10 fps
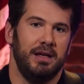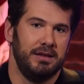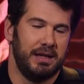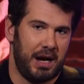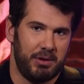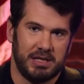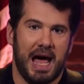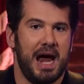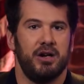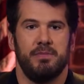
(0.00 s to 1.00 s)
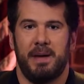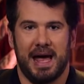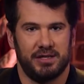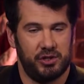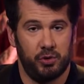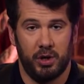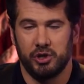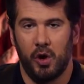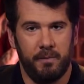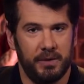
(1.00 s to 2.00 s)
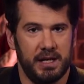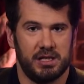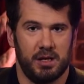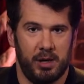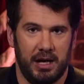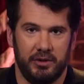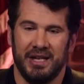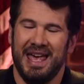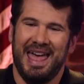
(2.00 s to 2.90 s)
that I retire and pass the torch, hopefully to someone else.